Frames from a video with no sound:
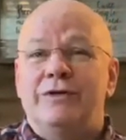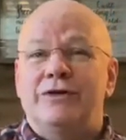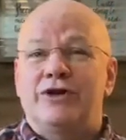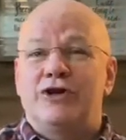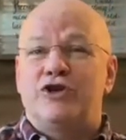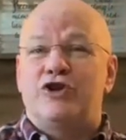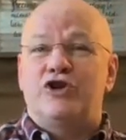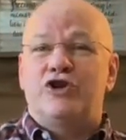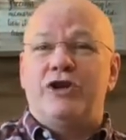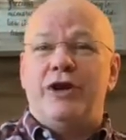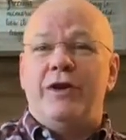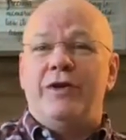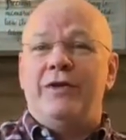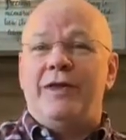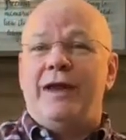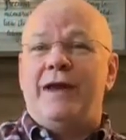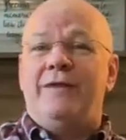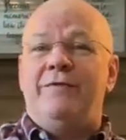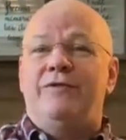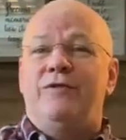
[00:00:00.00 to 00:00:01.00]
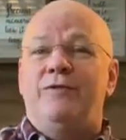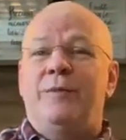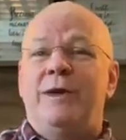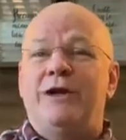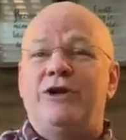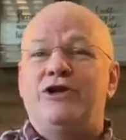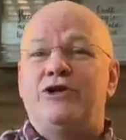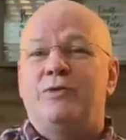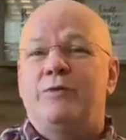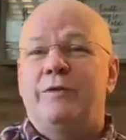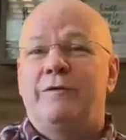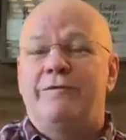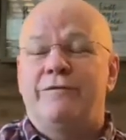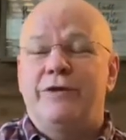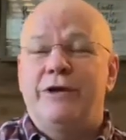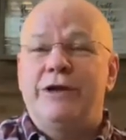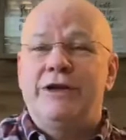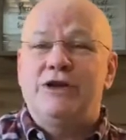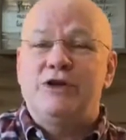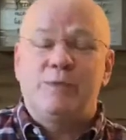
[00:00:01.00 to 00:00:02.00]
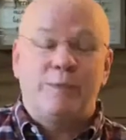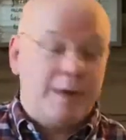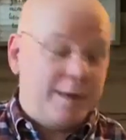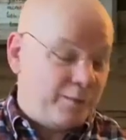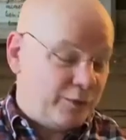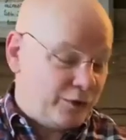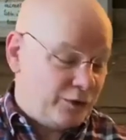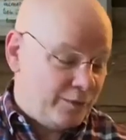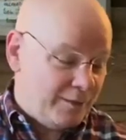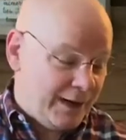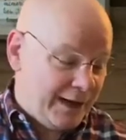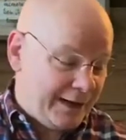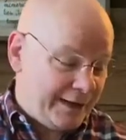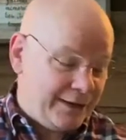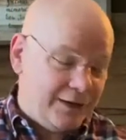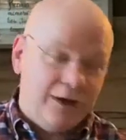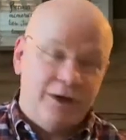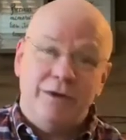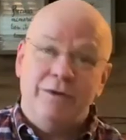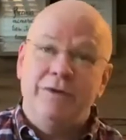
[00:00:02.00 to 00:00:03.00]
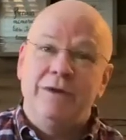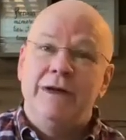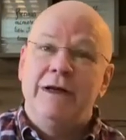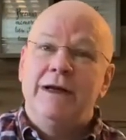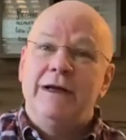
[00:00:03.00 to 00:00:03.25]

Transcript: to share that information with friends, people you might know.